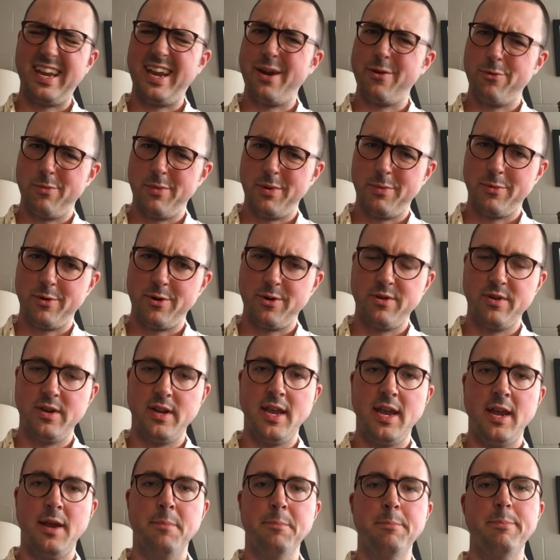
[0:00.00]
I can't
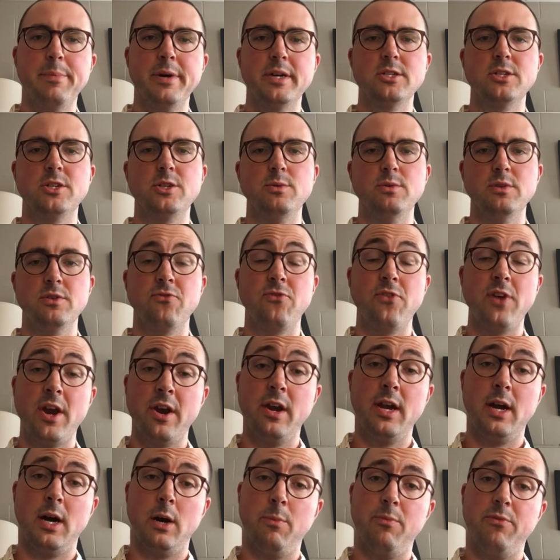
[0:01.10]
remember her name, but she was
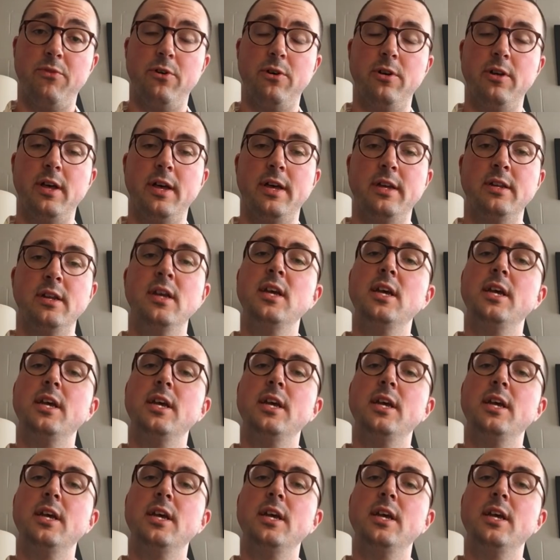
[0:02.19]
very helpful,